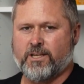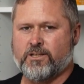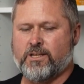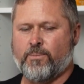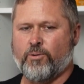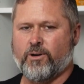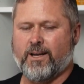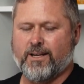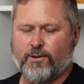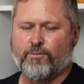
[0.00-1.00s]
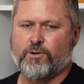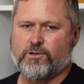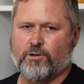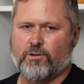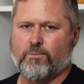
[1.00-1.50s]
It's separate and different
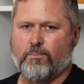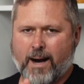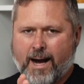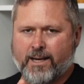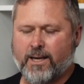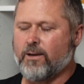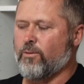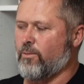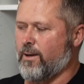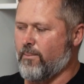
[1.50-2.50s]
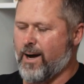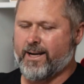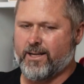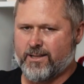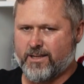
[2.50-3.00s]
to marking, and
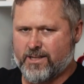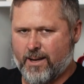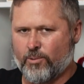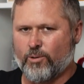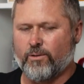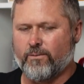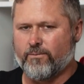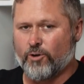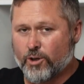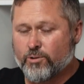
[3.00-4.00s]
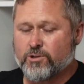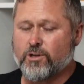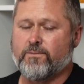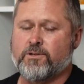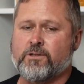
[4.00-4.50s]
marking tends to happen on vertical
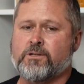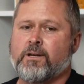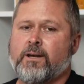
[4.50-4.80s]
surfaces,